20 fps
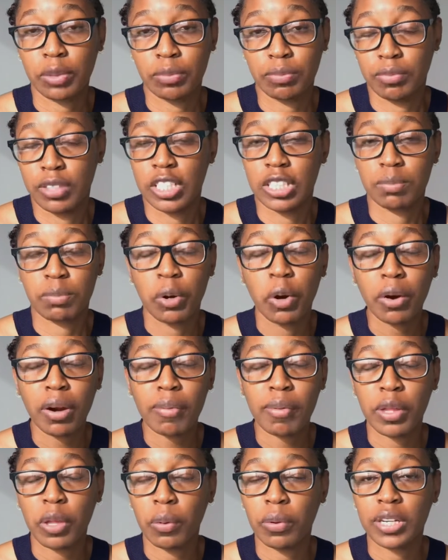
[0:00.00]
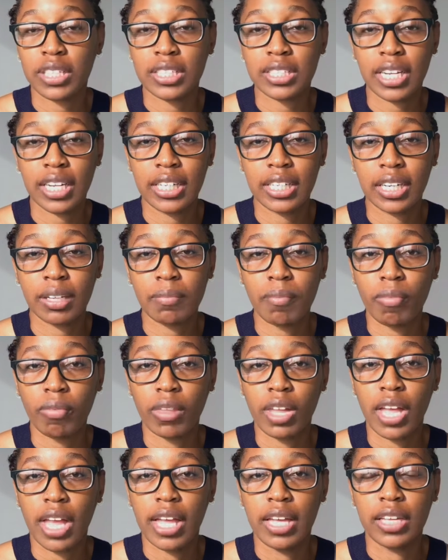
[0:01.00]
this program that you want to study
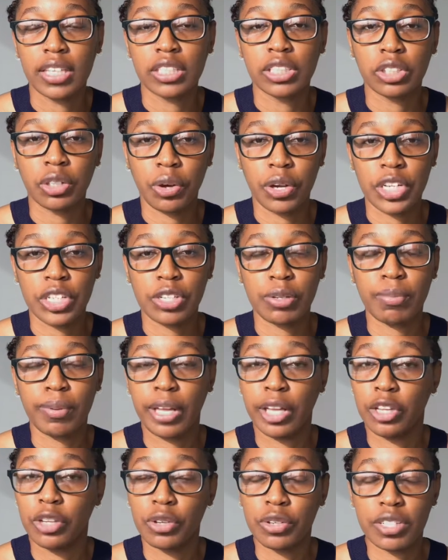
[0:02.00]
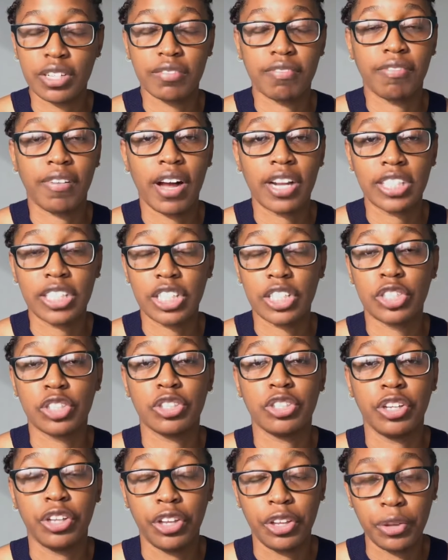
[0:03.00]
is going to be a huge advantage
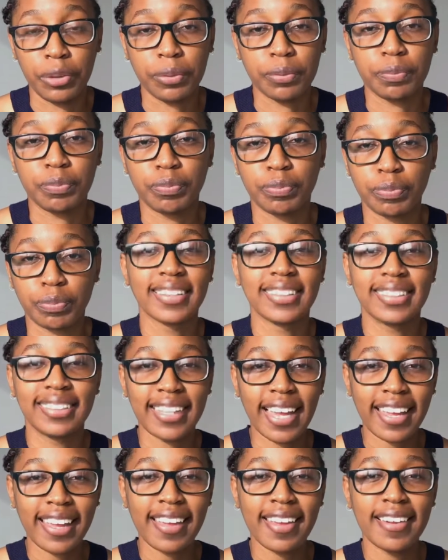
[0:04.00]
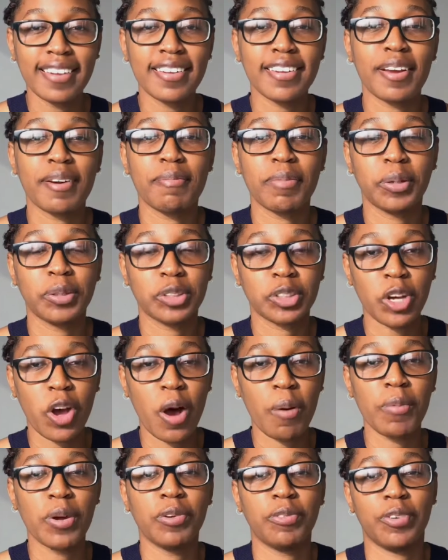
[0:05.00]
to you. Second most
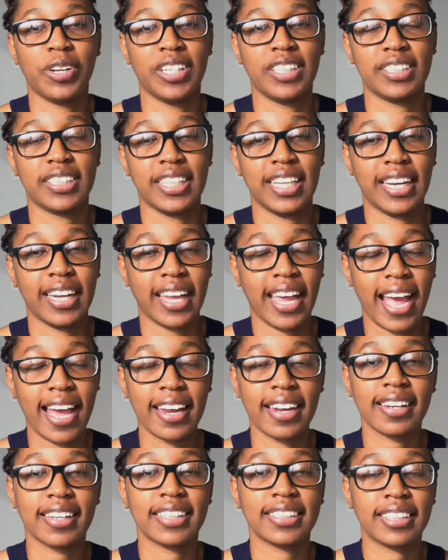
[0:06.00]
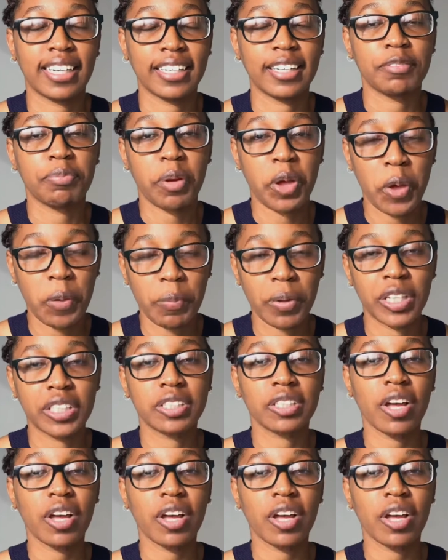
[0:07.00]
common reason Canada study permits